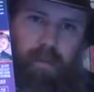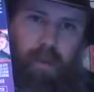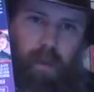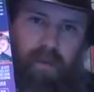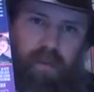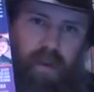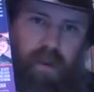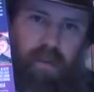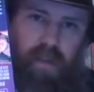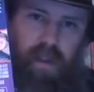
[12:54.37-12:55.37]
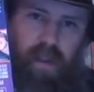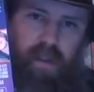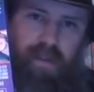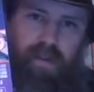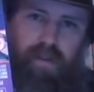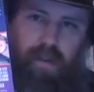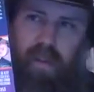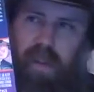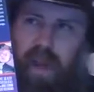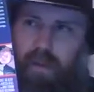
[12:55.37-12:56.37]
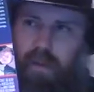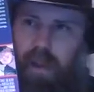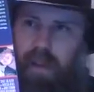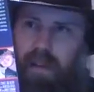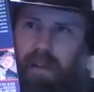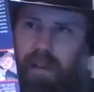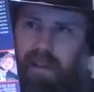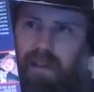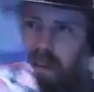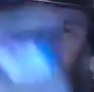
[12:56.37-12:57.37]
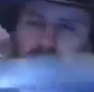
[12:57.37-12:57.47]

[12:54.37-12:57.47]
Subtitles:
of course, Stranger Things was a lot of fun in this.